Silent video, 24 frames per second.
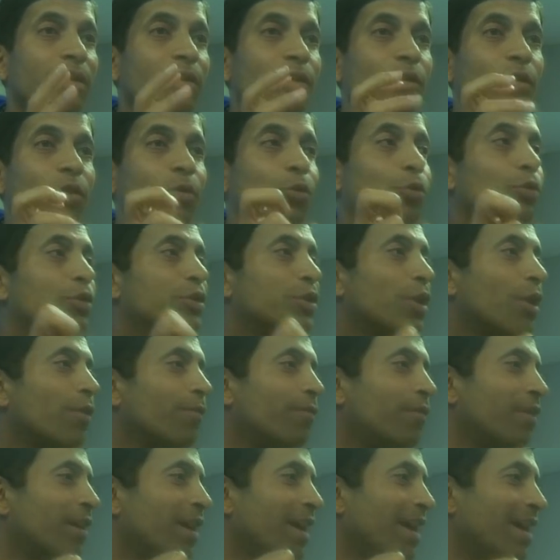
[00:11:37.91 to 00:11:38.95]
use of
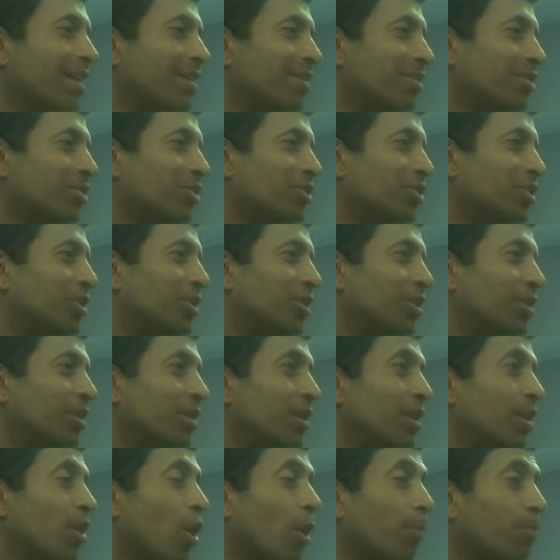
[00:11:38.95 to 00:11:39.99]
energy,
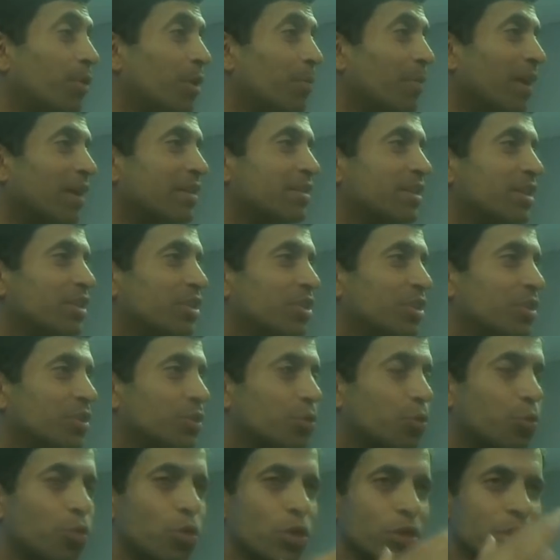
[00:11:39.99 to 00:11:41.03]
optimization.
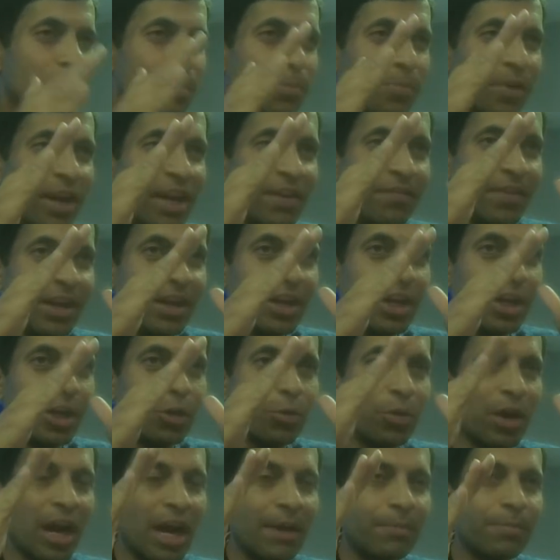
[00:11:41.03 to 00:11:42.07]
So the brain went into
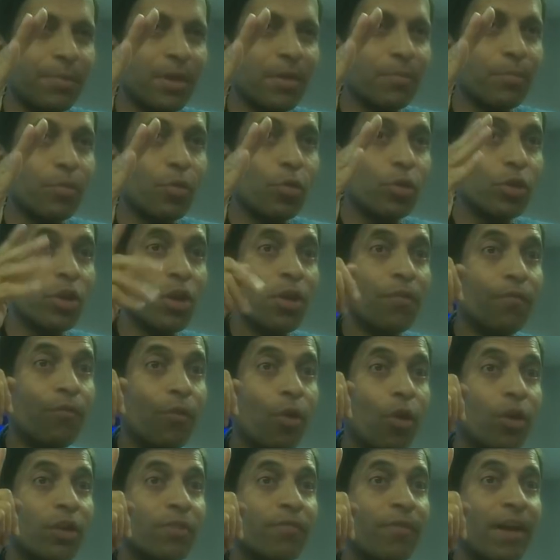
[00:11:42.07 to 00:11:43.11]
hyper mode
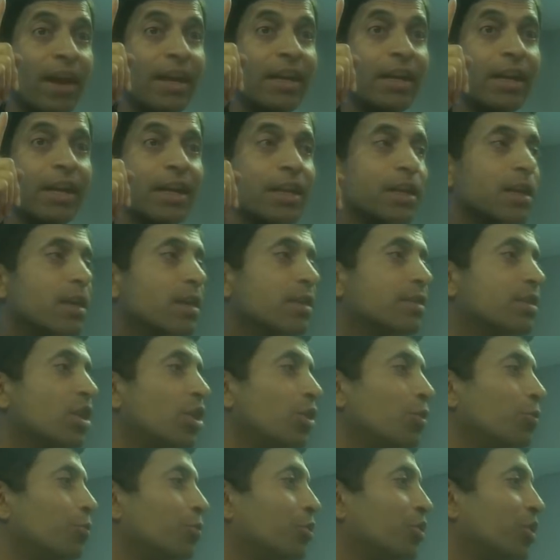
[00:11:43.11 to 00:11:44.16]
for finding
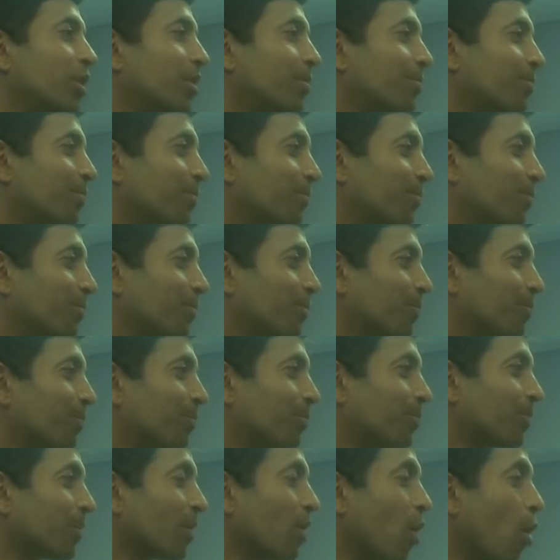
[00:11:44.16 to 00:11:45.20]
solution.
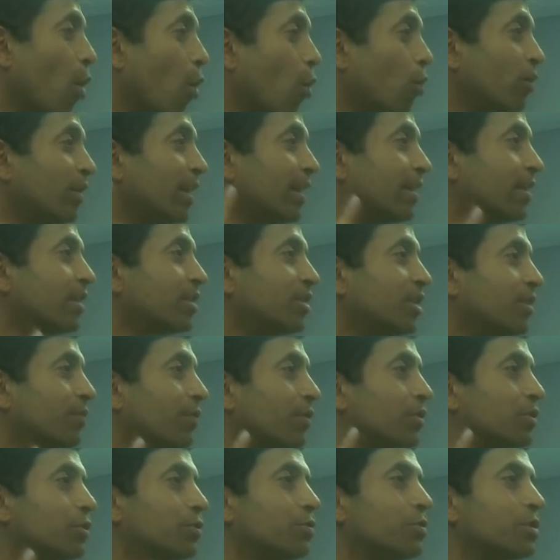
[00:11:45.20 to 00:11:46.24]
All the energy
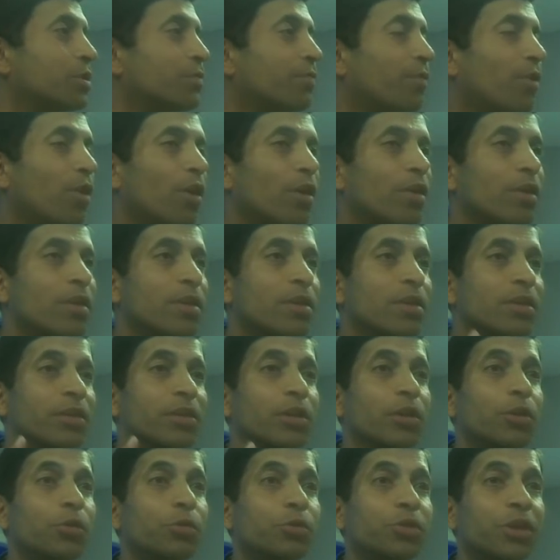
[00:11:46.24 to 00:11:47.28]
was used for
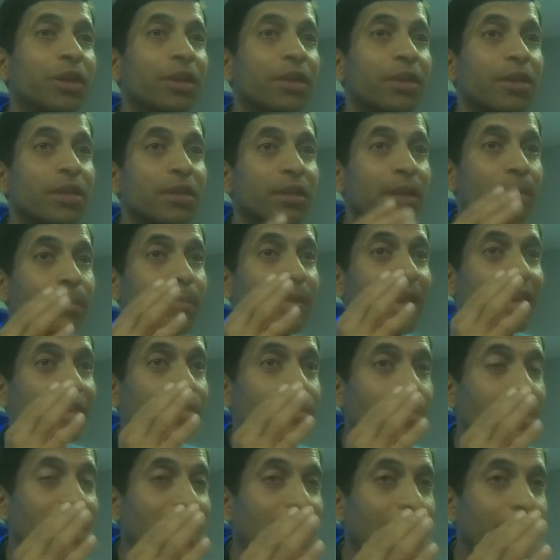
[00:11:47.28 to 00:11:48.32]
solution. The
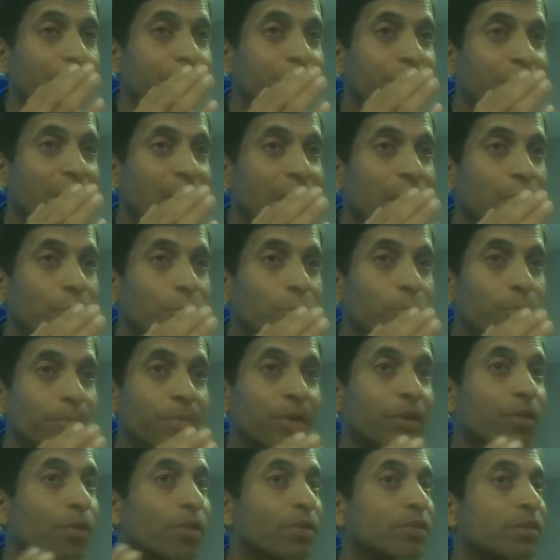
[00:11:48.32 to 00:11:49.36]
breath became shallow
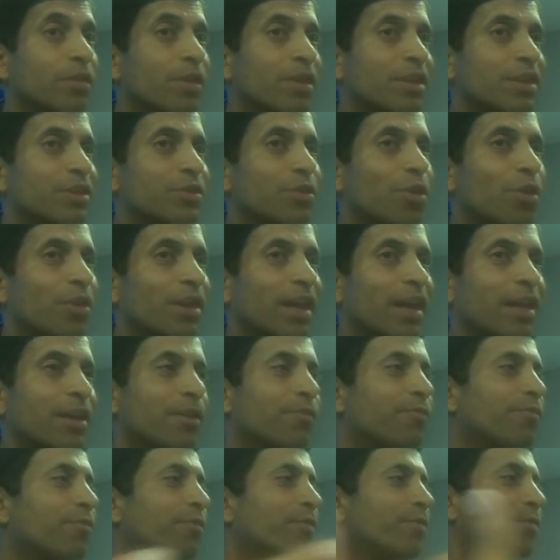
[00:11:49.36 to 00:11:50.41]
because there is not
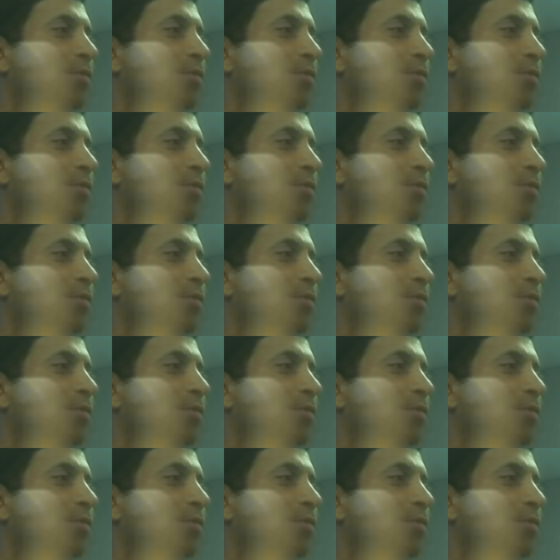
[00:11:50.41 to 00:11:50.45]
enough